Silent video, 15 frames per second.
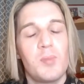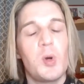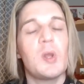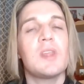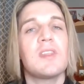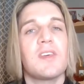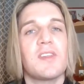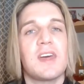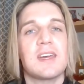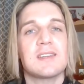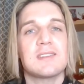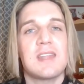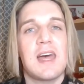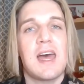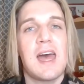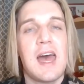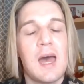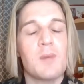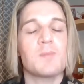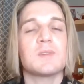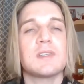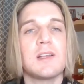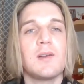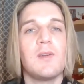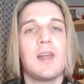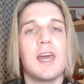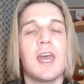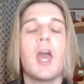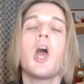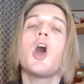putting the thanks there,
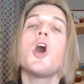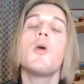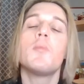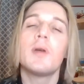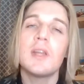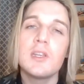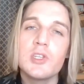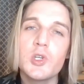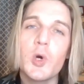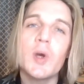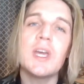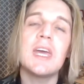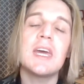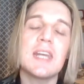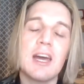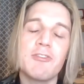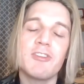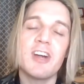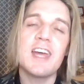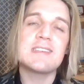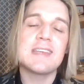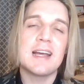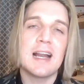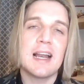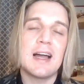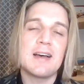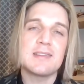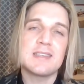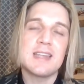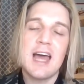absolutely, but enjoying it and raising a
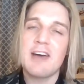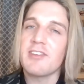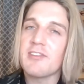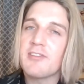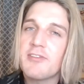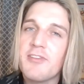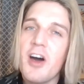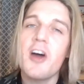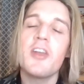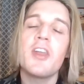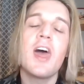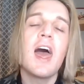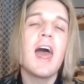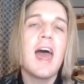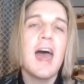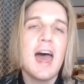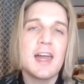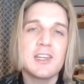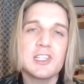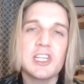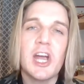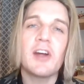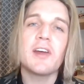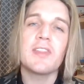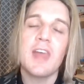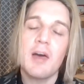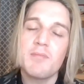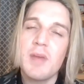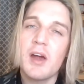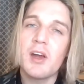glass and having fun and sharing
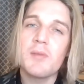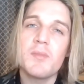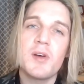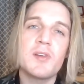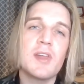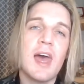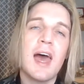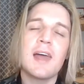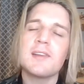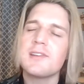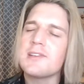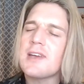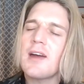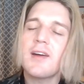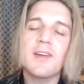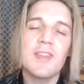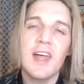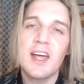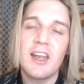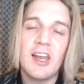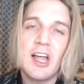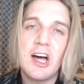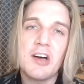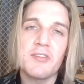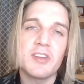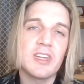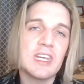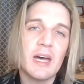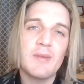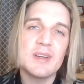that merriment and sharing that love
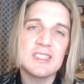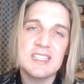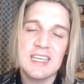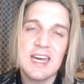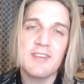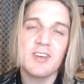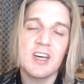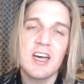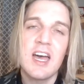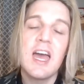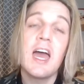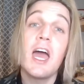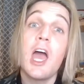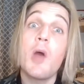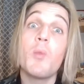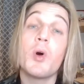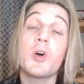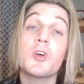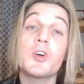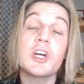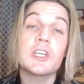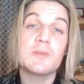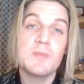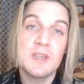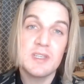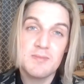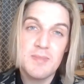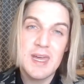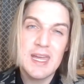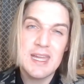and coming together in what
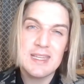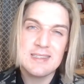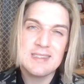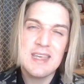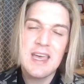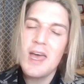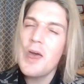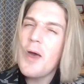Christmas means.